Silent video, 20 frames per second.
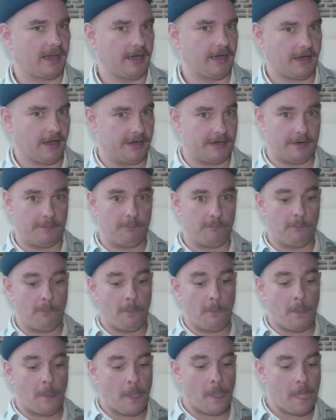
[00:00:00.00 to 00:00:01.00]
to cut it.
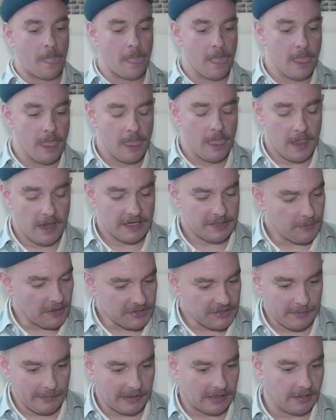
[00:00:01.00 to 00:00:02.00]

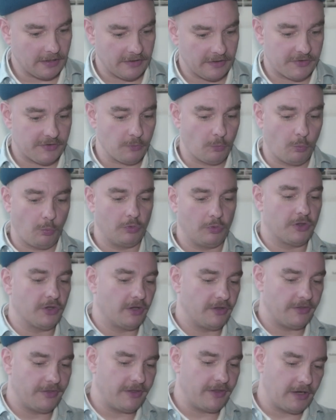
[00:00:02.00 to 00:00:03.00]
Especially because
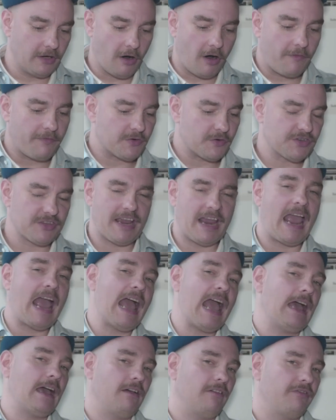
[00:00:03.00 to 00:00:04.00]
the, the offers they
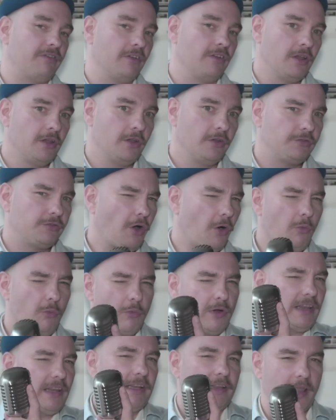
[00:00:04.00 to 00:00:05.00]
have don't
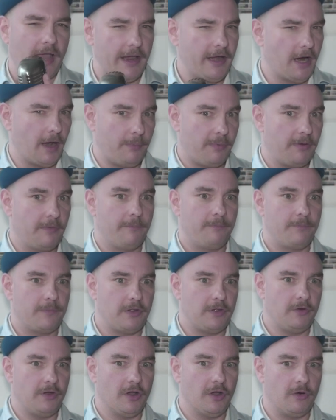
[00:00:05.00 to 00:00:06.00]
really line up,
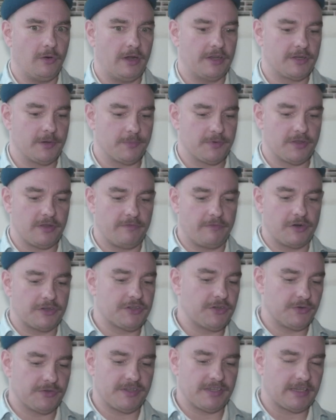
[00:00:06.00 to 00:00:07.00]
you know, in terms of the
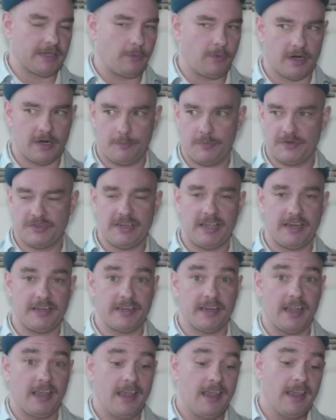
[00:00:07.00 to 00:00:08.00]
virtues that they want to present
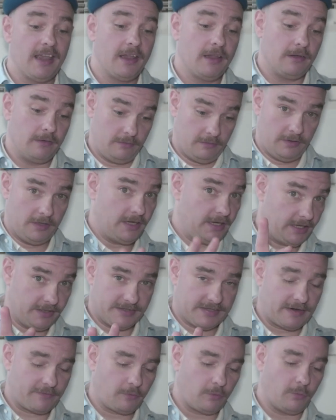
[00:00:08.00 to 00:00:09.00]
in
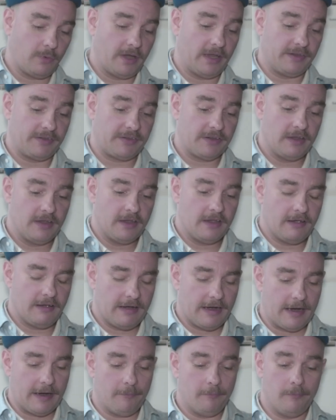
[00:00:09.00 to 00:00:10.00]
several ways.
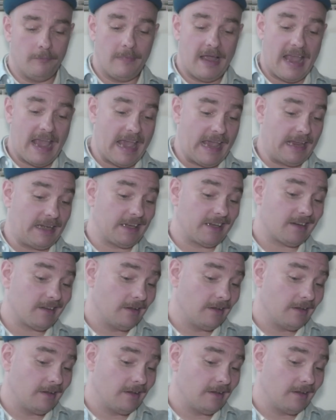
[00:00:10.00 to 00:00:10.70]
Um, and,